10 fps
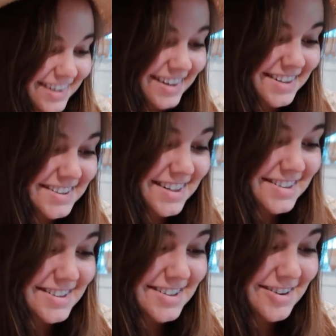gosh,
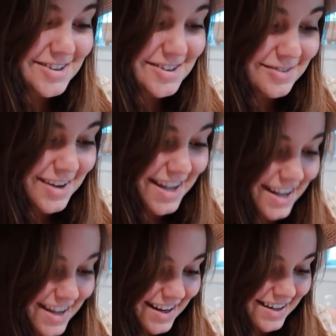that's so
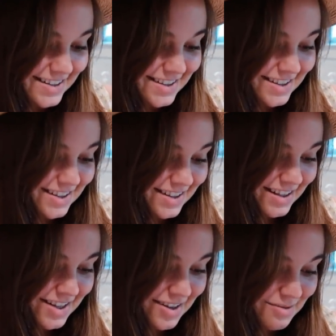sweet.
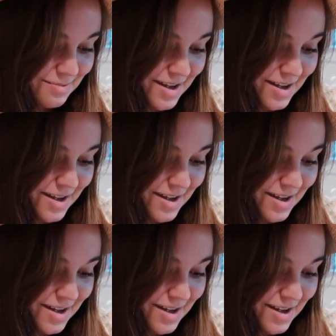Thank you,